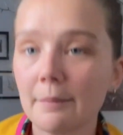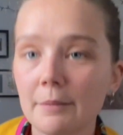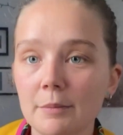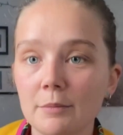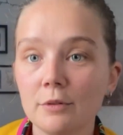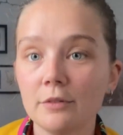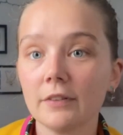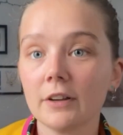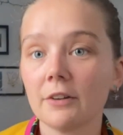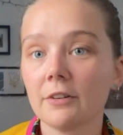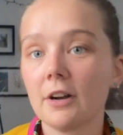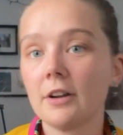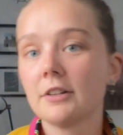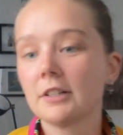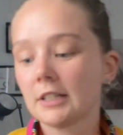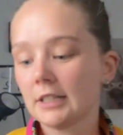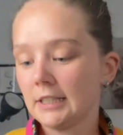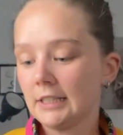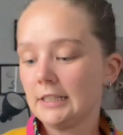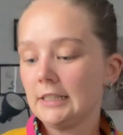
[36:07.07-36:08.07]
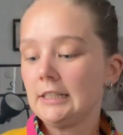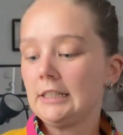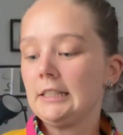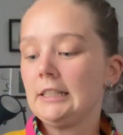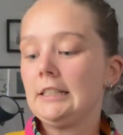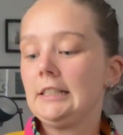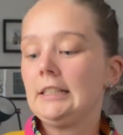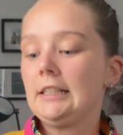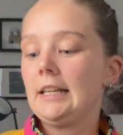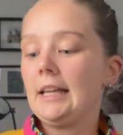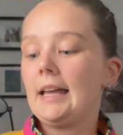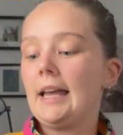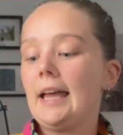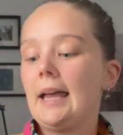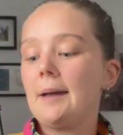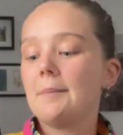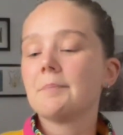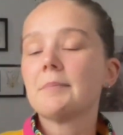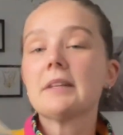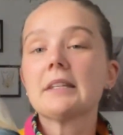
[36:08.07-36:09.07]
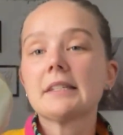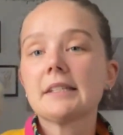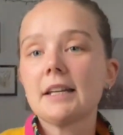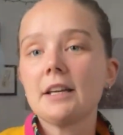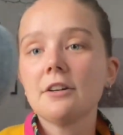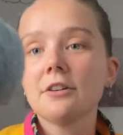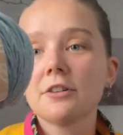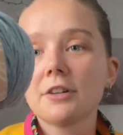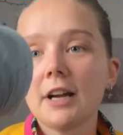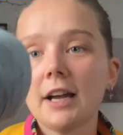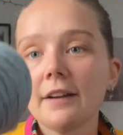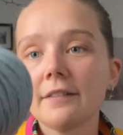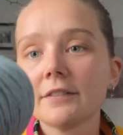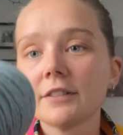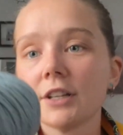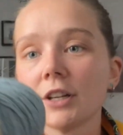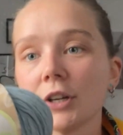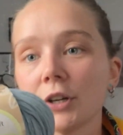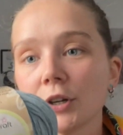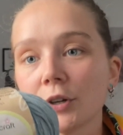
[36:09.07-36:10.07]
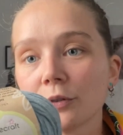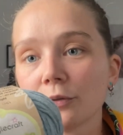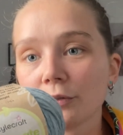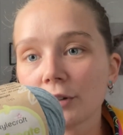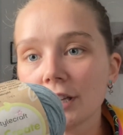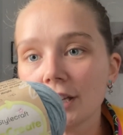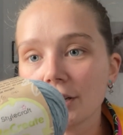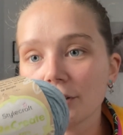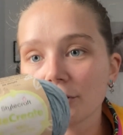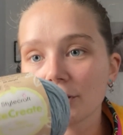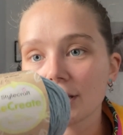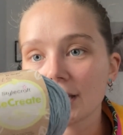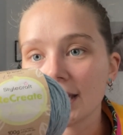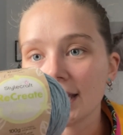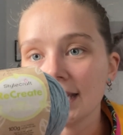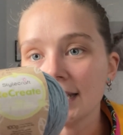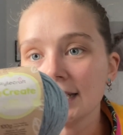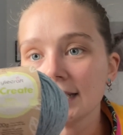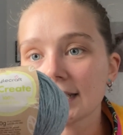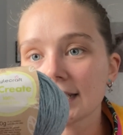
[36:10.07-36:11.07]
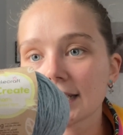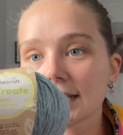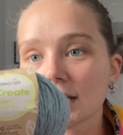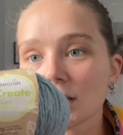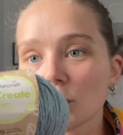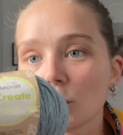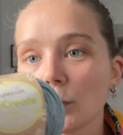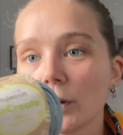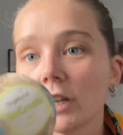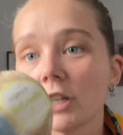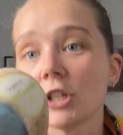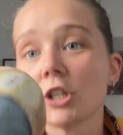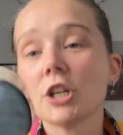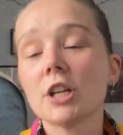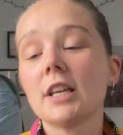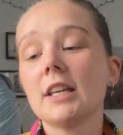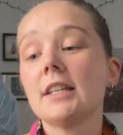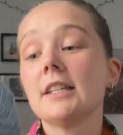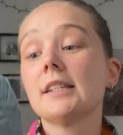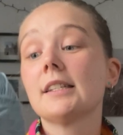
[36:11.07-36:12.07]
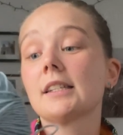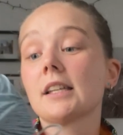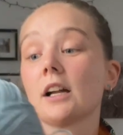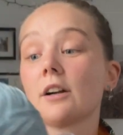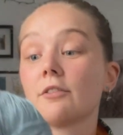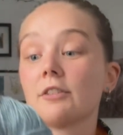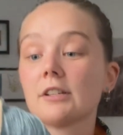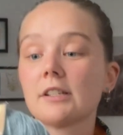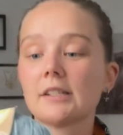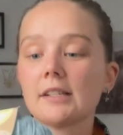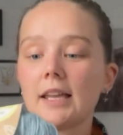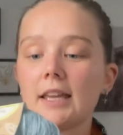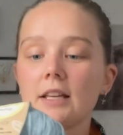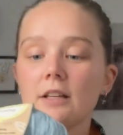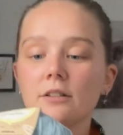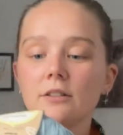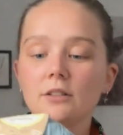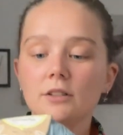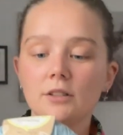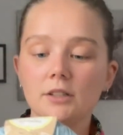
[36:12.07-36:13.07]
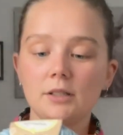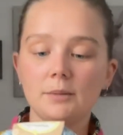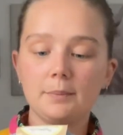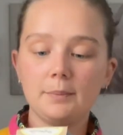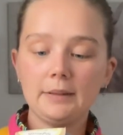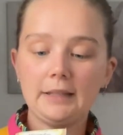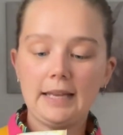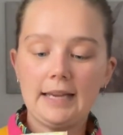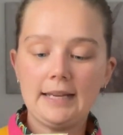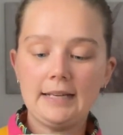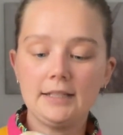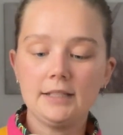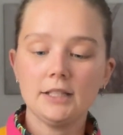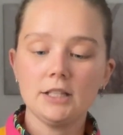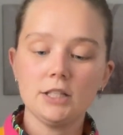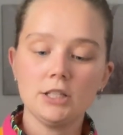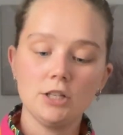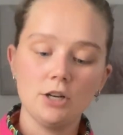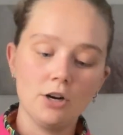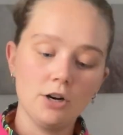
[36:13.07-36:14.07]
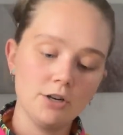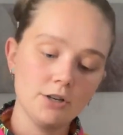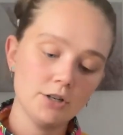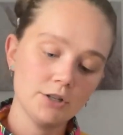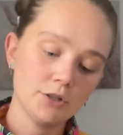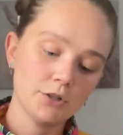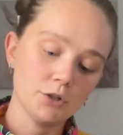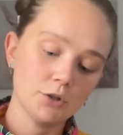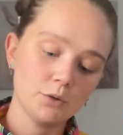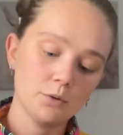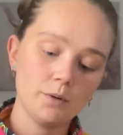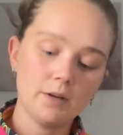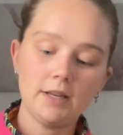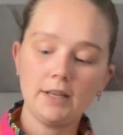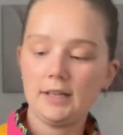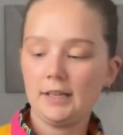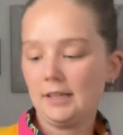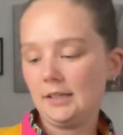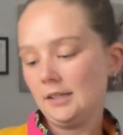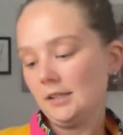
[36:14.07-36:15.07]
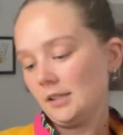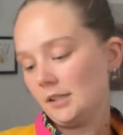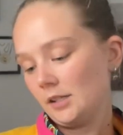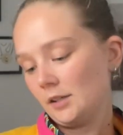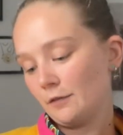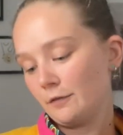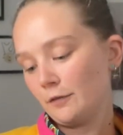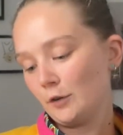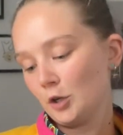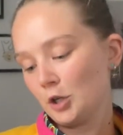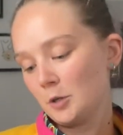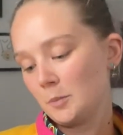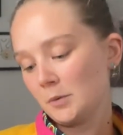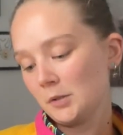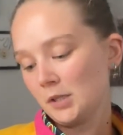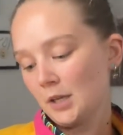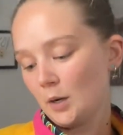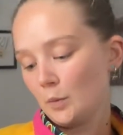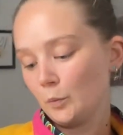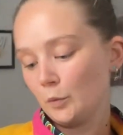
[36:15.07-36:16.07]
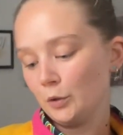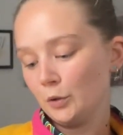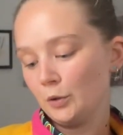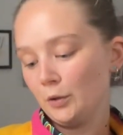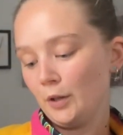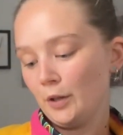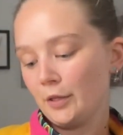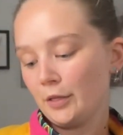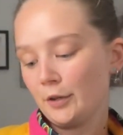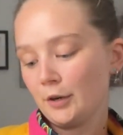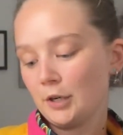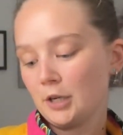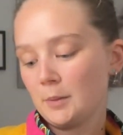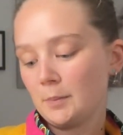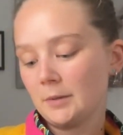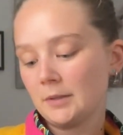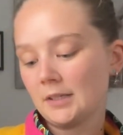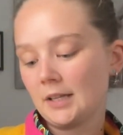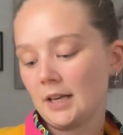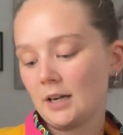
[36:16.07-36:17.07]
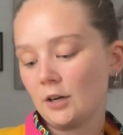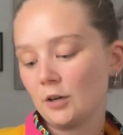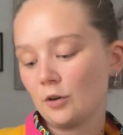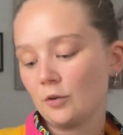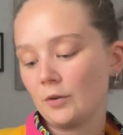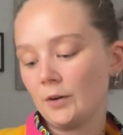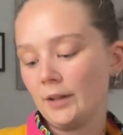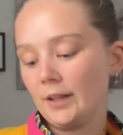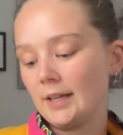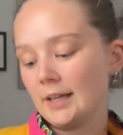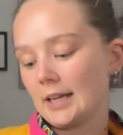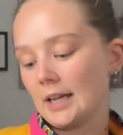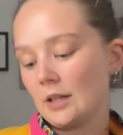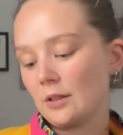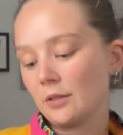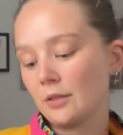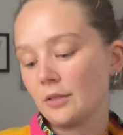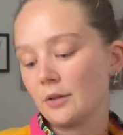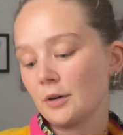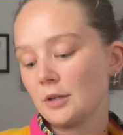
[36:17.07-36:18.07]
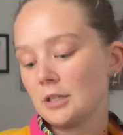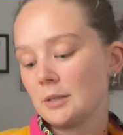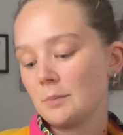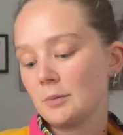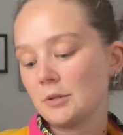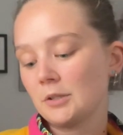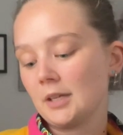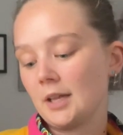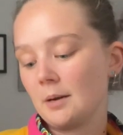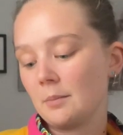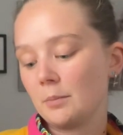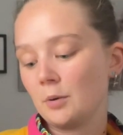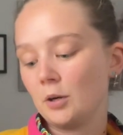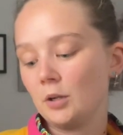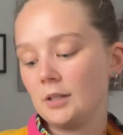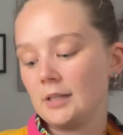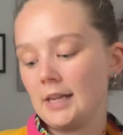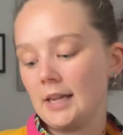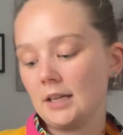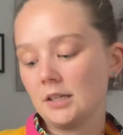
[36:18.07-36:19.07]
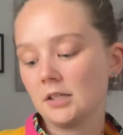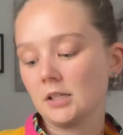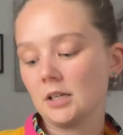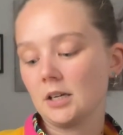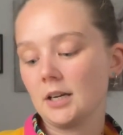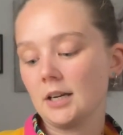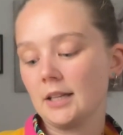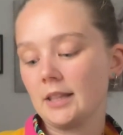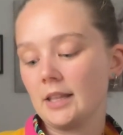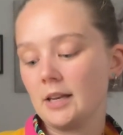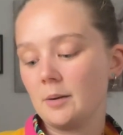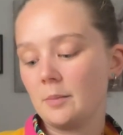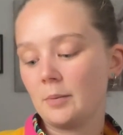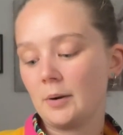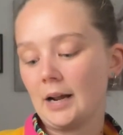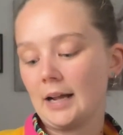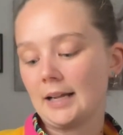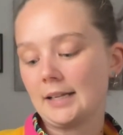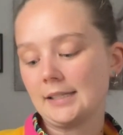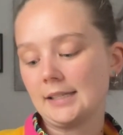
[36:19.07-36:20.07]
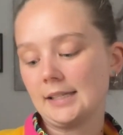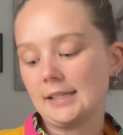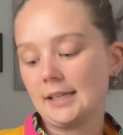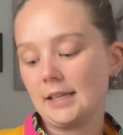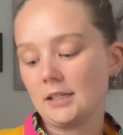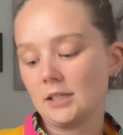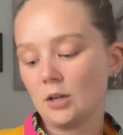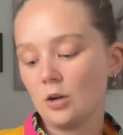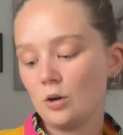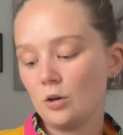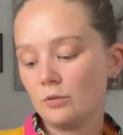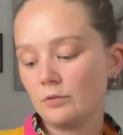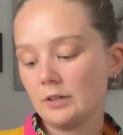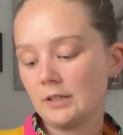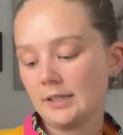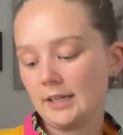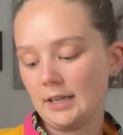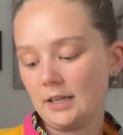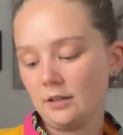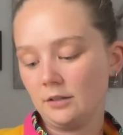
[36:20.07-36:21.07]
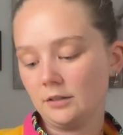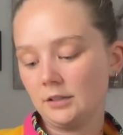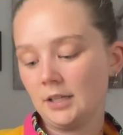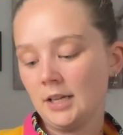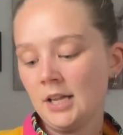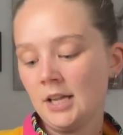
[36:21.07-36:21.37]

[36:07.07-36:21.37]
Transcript: me moving around. Stylecraft ReCreate, which is a recycled blend yarn. So it is 40% wool, 30% acrylic and 30% polyester, and then in brackets it says all recycled.